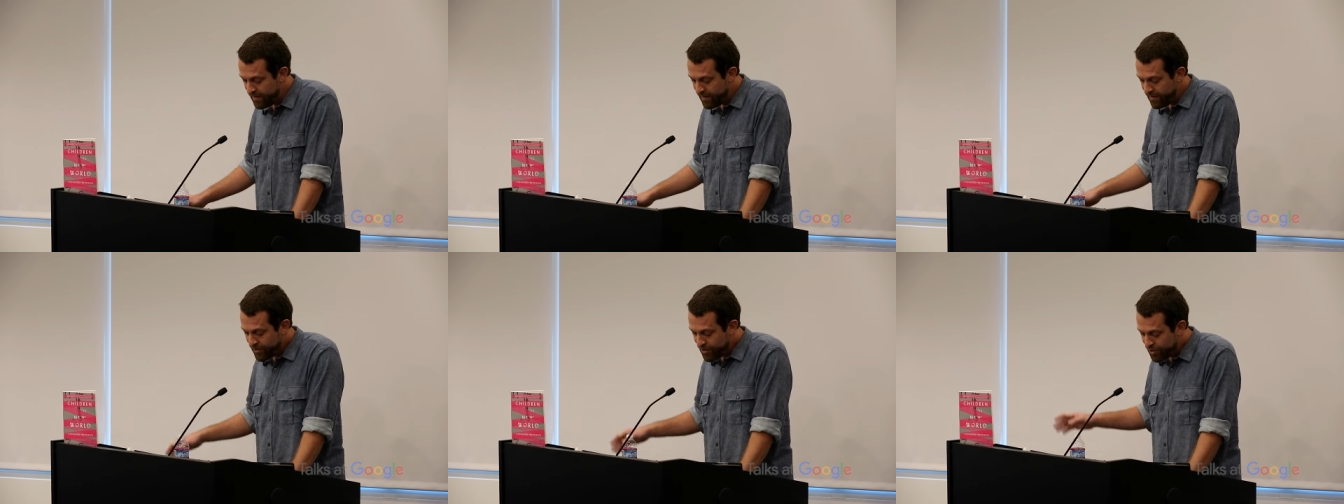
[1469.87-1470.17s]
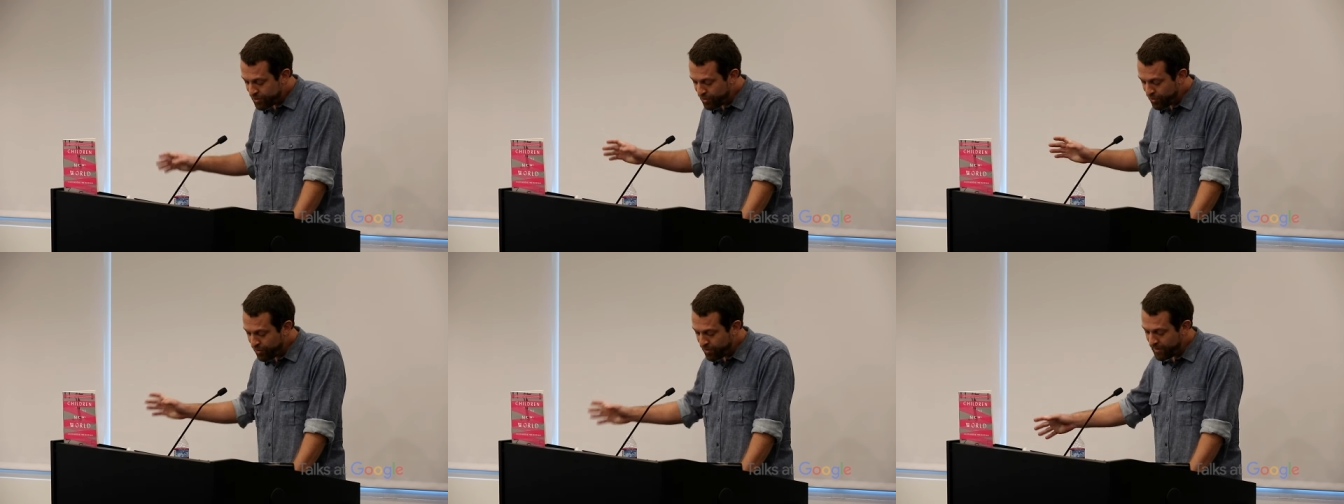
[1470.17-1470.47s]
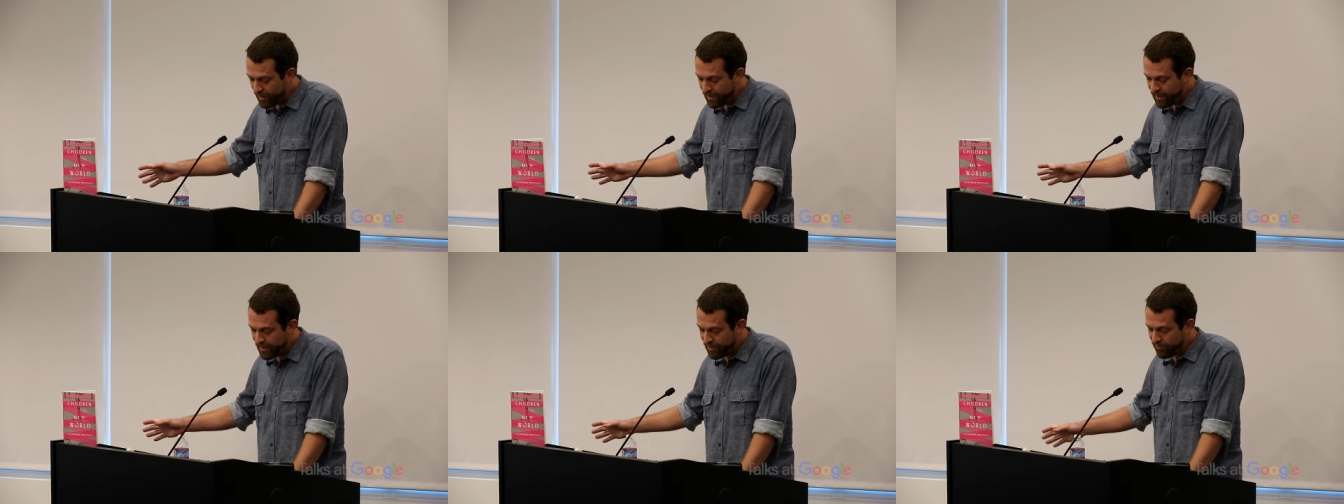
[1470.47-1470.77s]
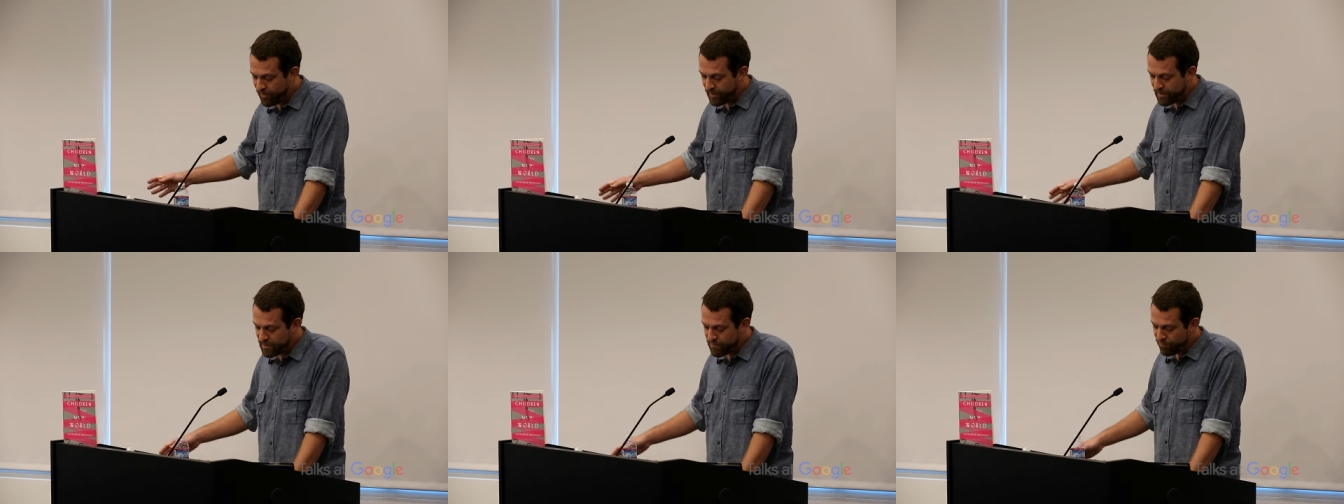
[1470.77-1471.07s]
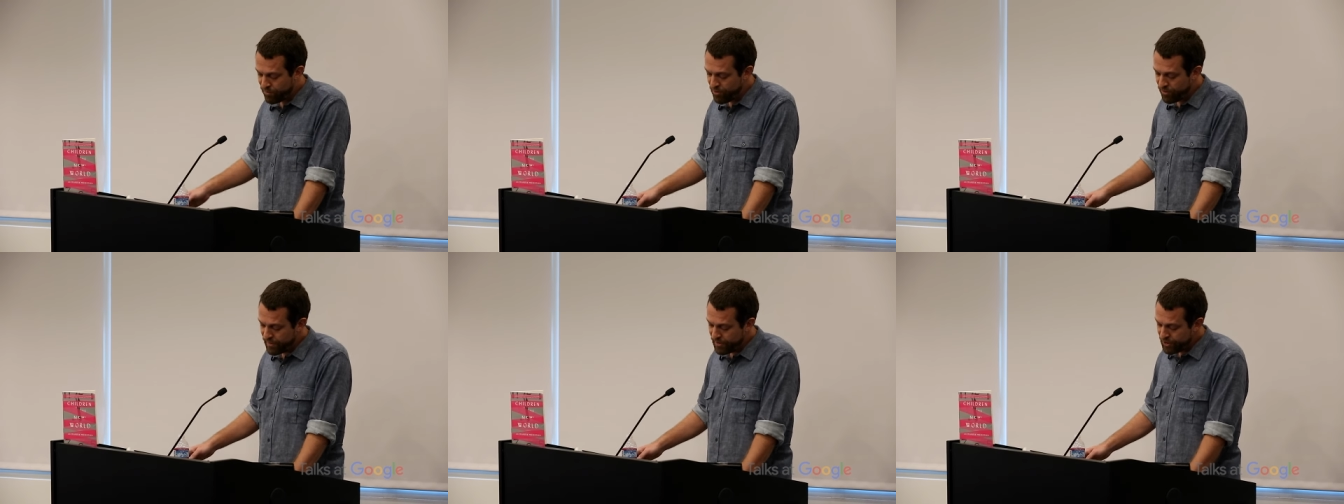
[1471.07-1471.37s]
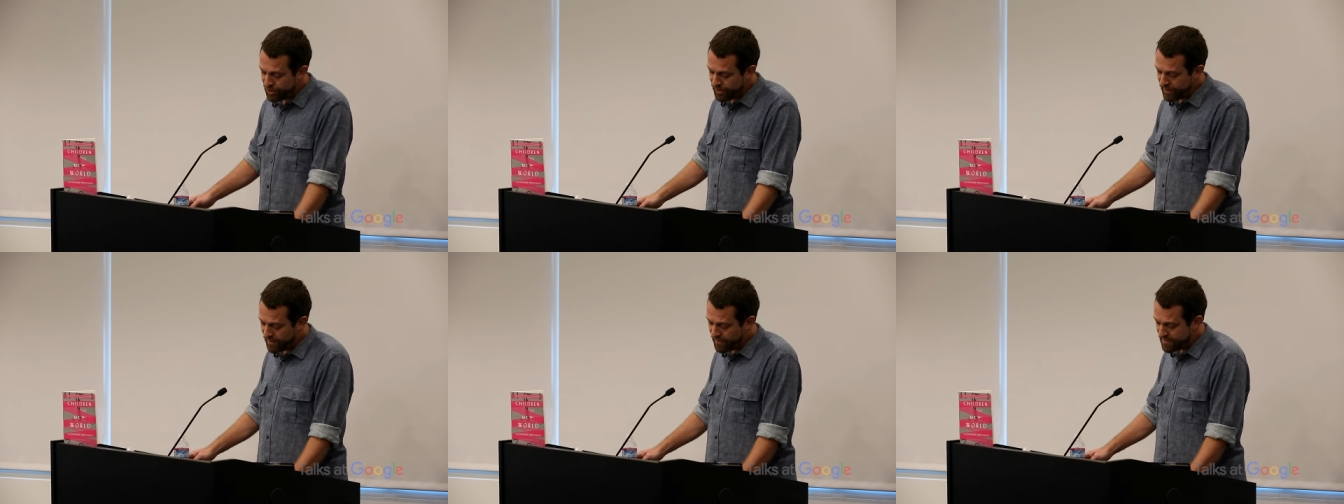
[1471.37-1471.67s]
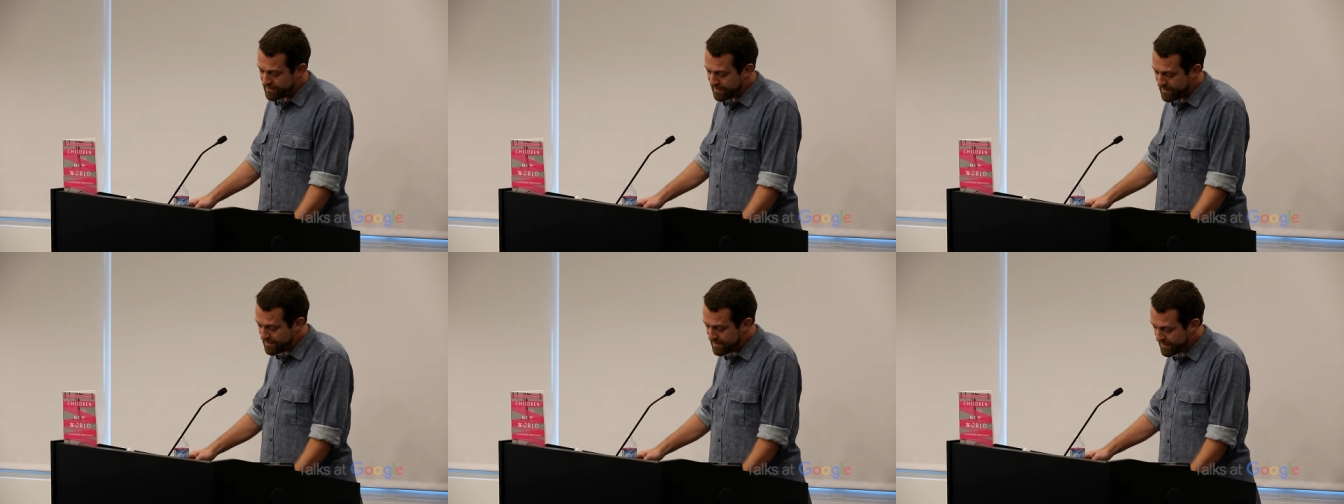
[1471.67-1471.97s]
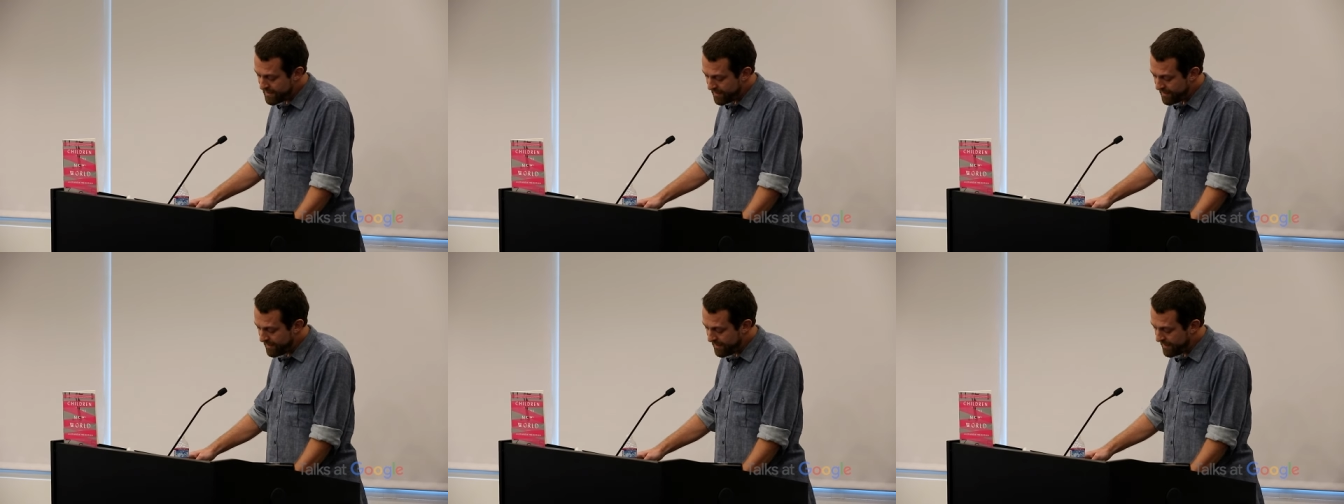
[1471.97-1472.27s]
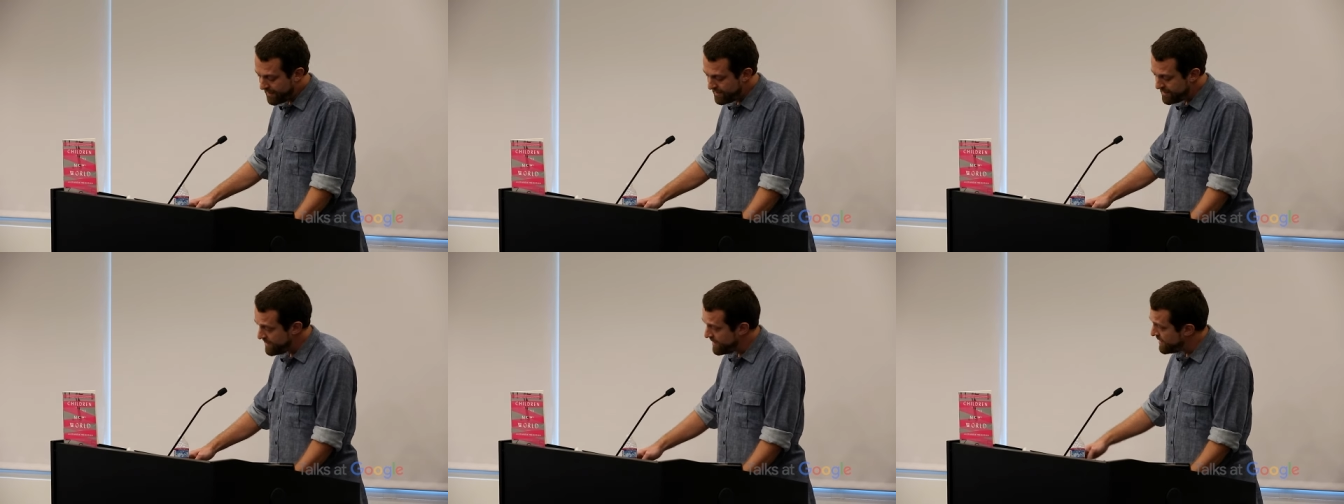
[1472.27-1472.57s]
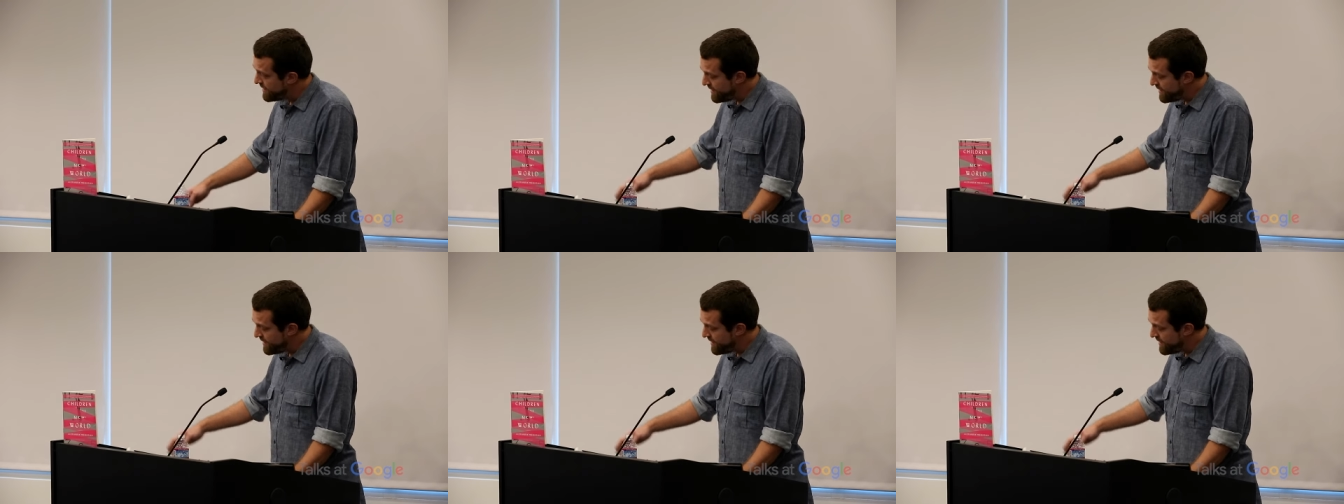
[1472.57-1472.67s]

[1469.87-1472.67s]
the shoreline with its broken shells and sunlight,